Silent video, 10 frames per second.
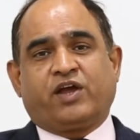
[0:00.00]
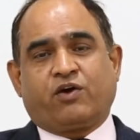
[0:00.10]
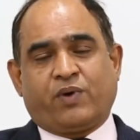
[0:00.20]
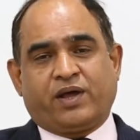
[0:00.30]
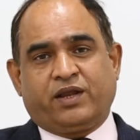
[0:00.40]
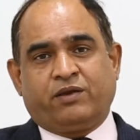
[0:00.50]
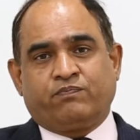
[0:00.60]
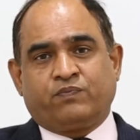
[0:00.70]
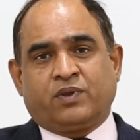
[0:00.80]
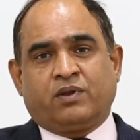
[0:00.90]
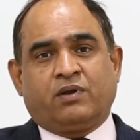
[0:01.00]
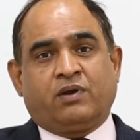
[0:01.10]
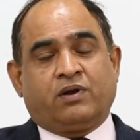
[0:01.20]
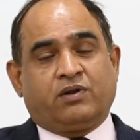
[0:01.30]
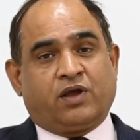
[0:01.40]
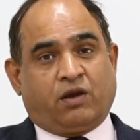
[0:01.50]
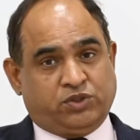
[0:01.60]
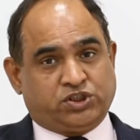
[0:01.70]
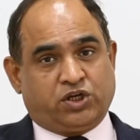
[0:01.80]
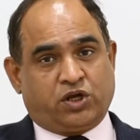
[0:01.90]
inquiry. The
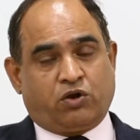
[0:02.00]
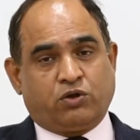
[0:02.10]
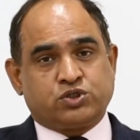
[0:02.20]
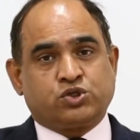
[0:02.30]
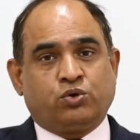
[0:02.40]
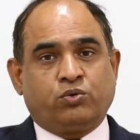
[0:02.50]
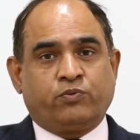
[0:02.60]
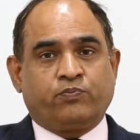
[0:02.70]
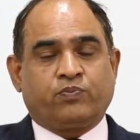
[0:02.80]
commission can also